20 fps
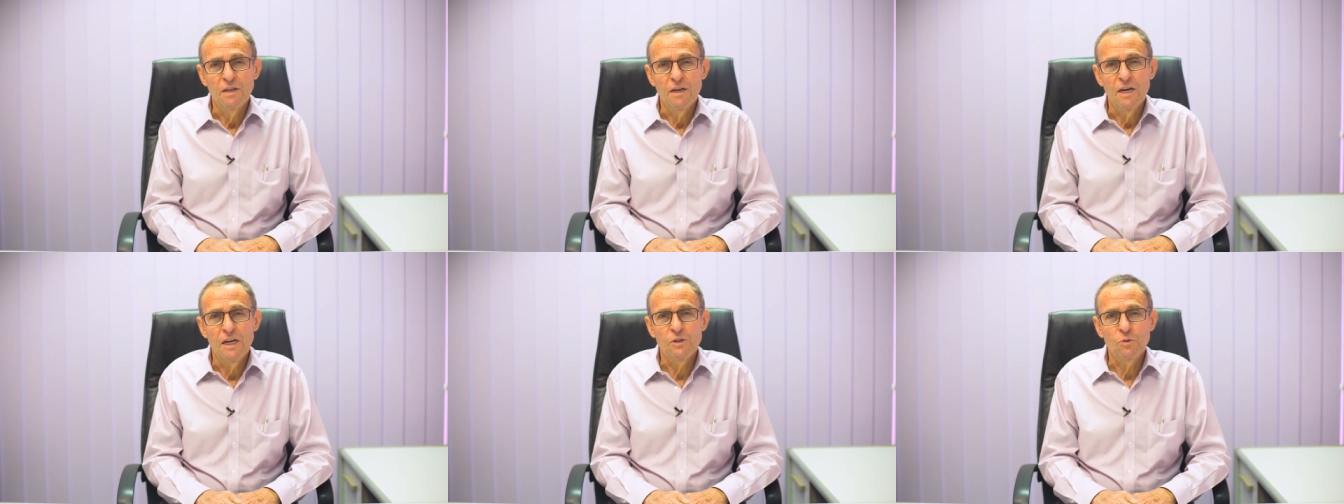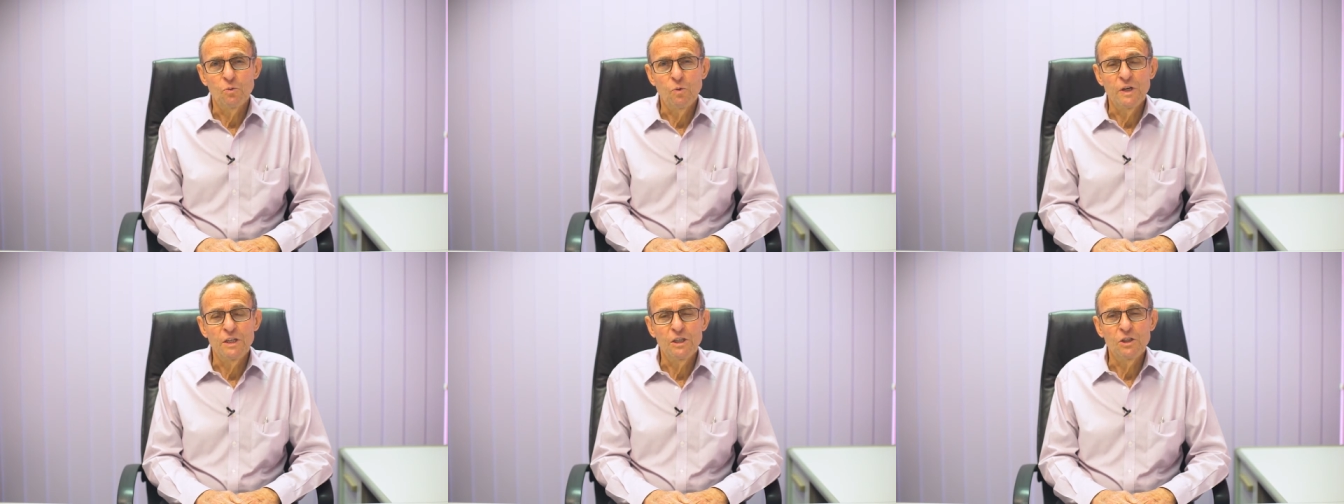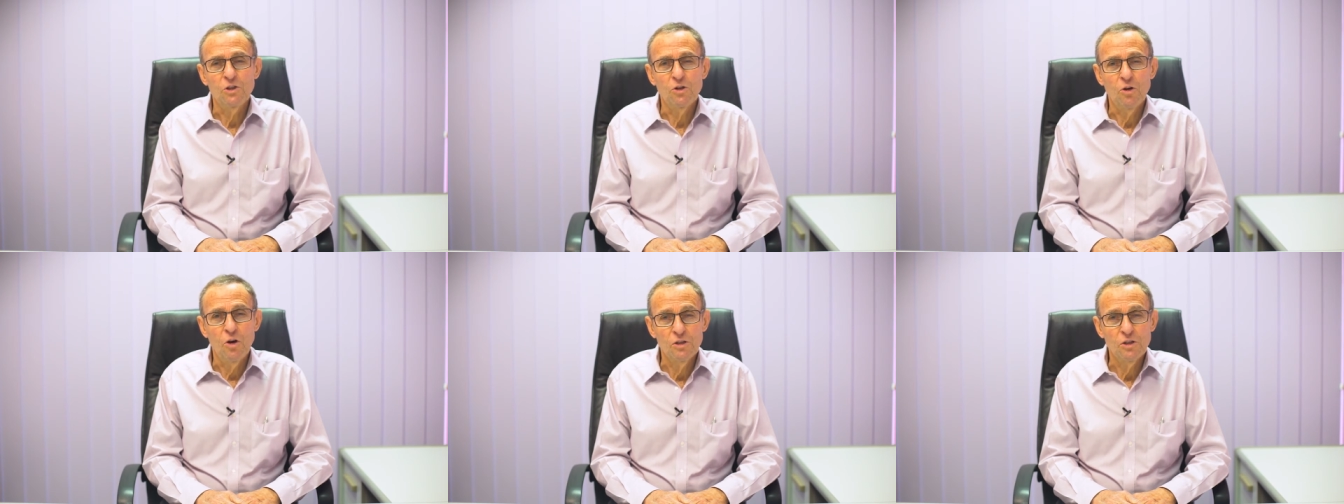as one
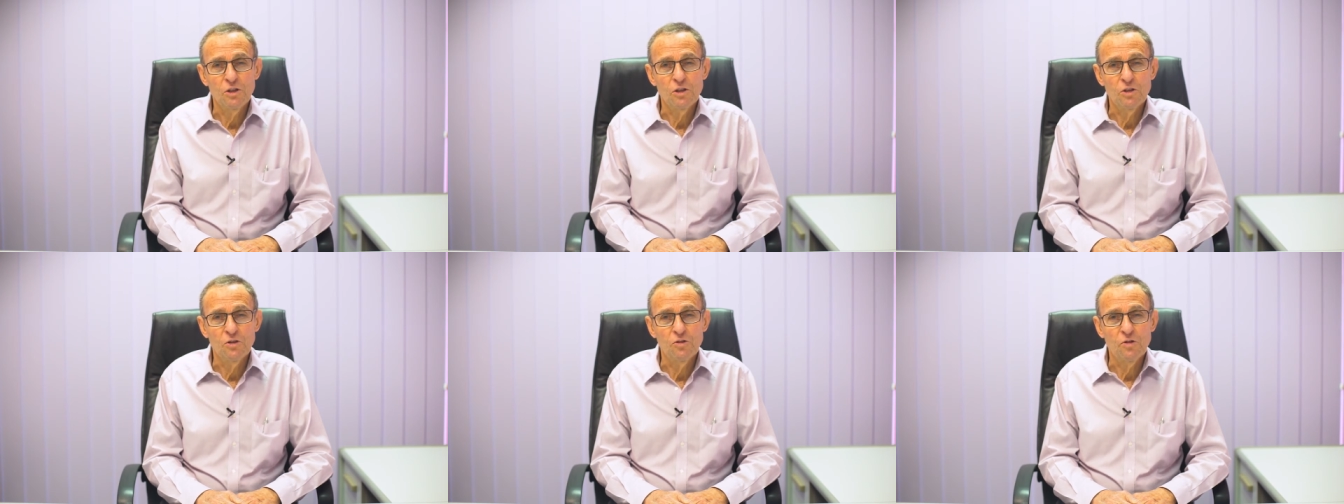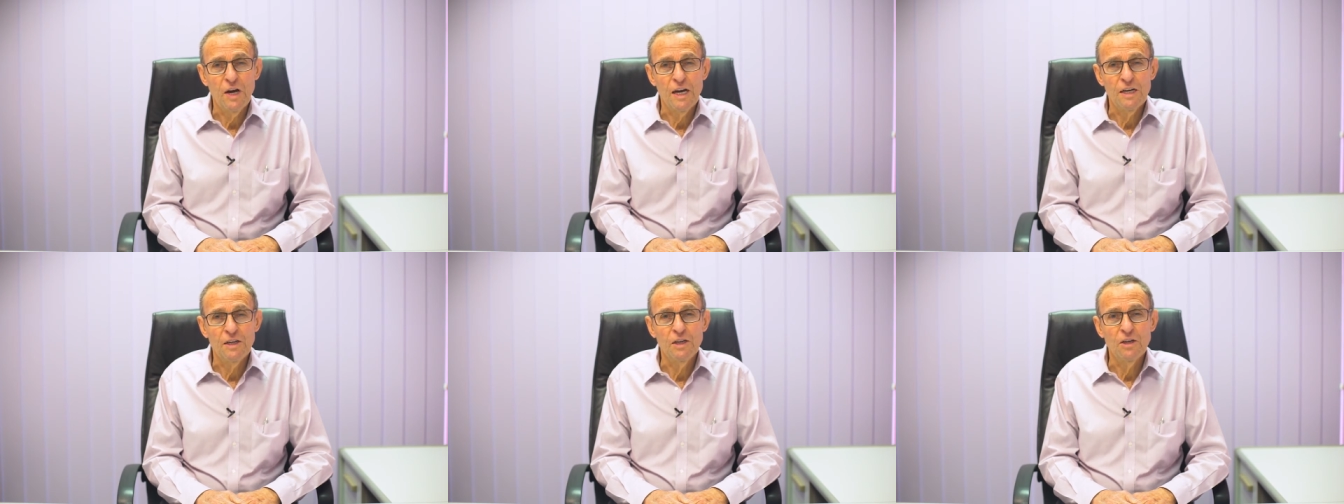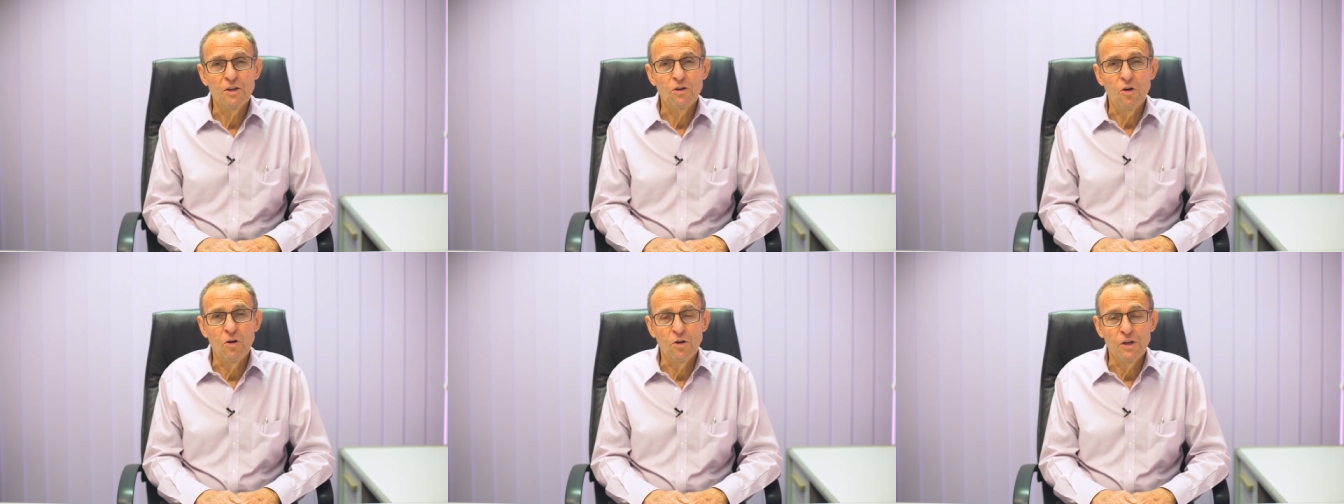is
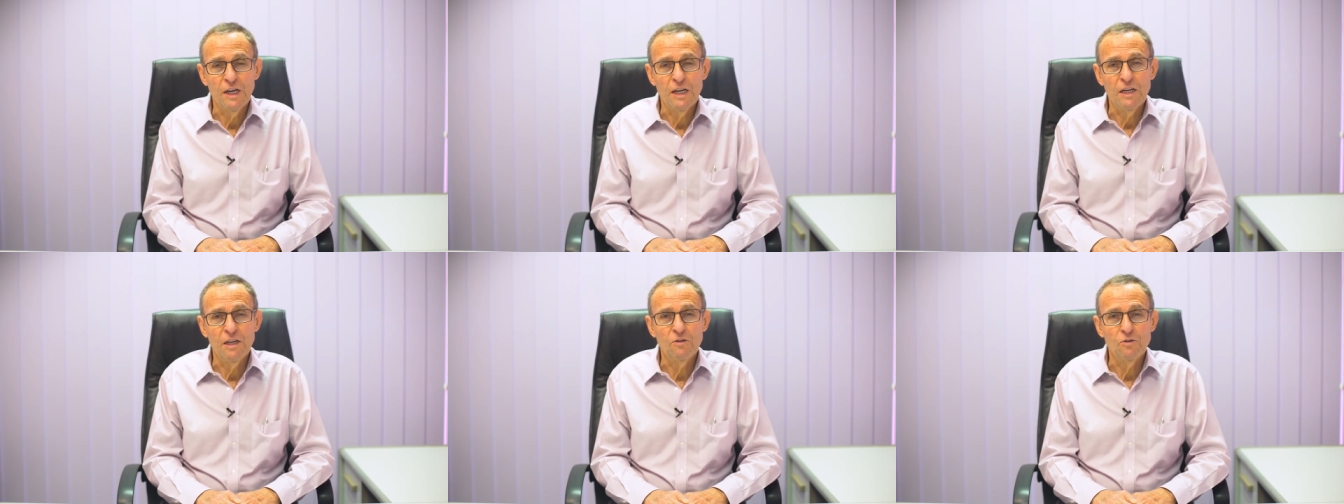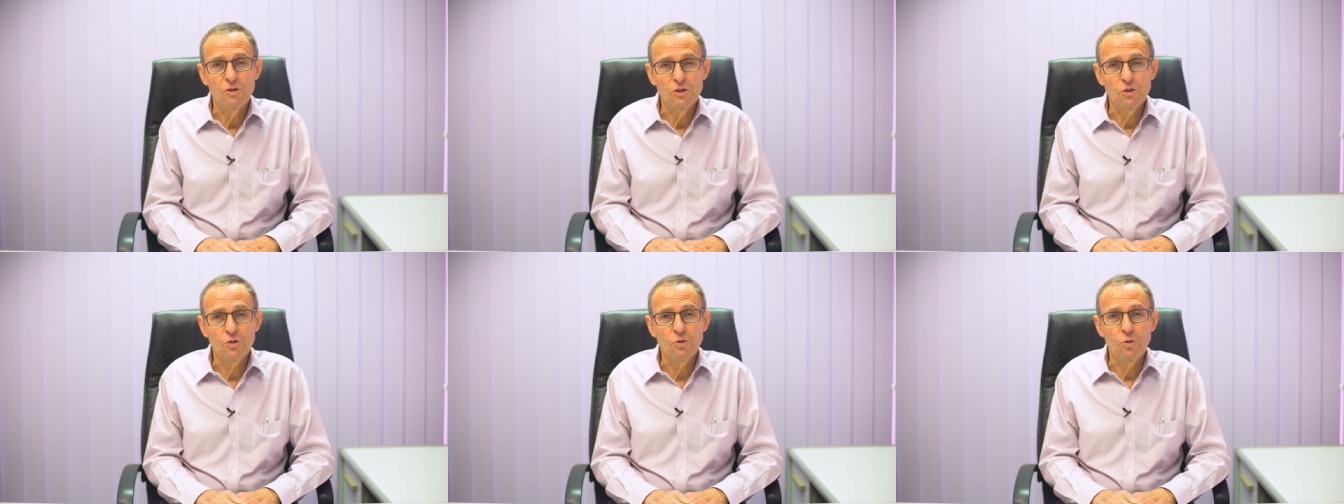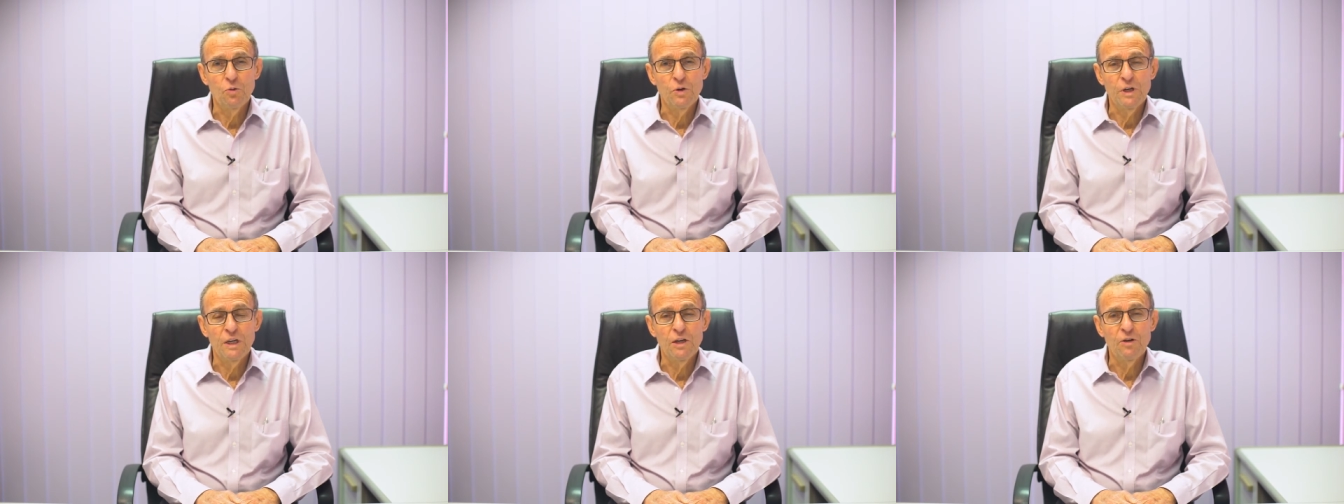concentrating on getting the
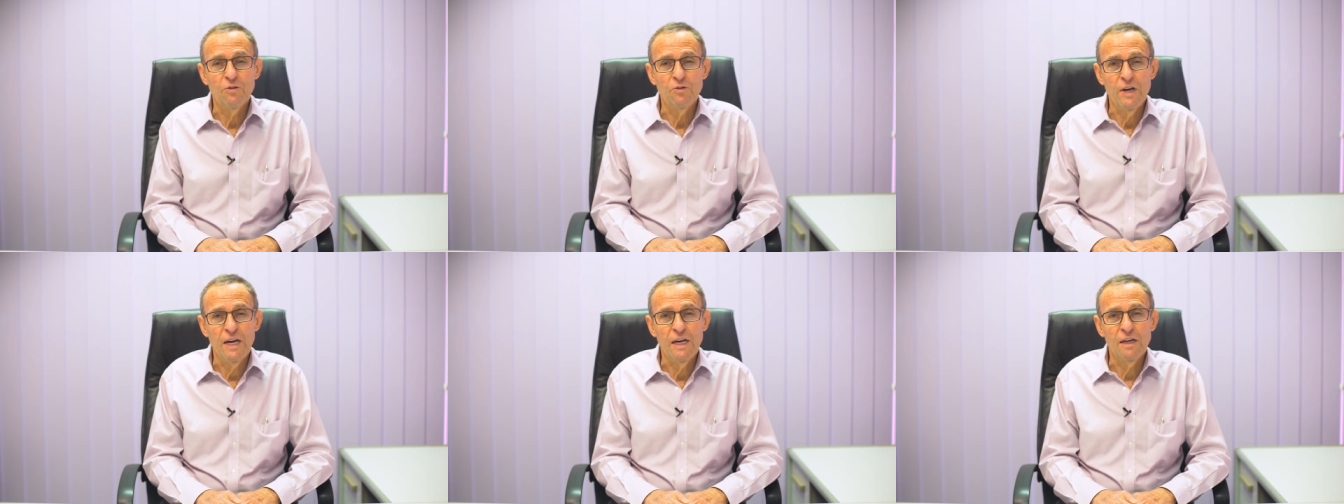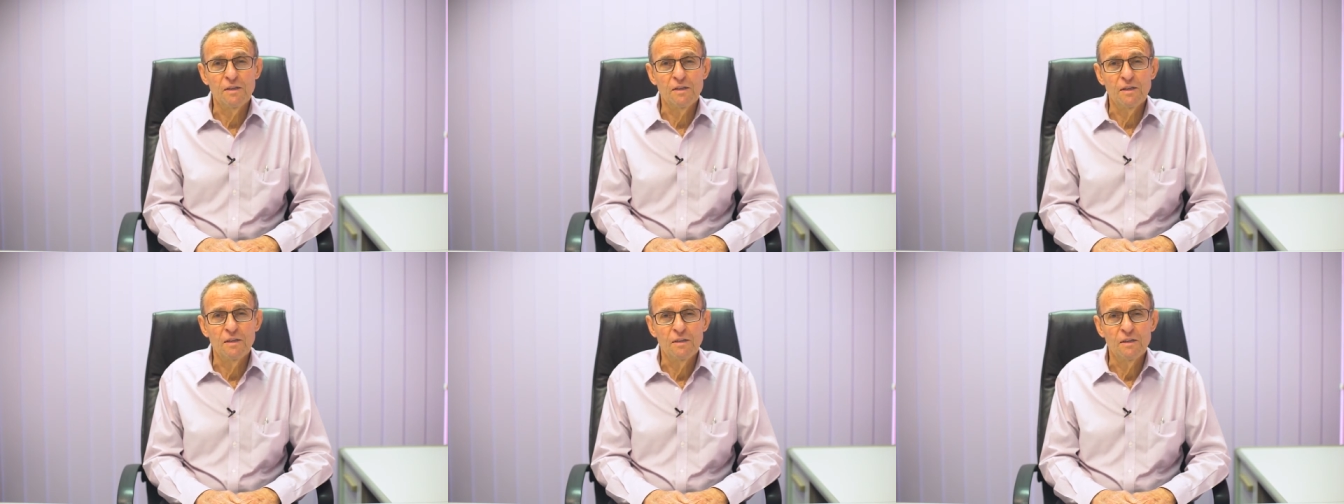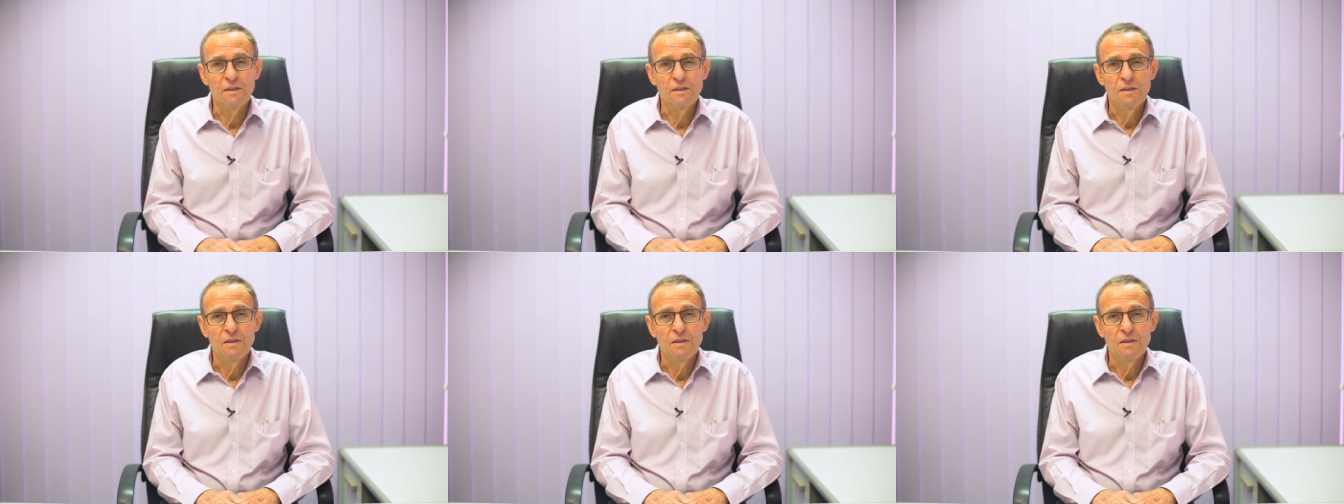story correct,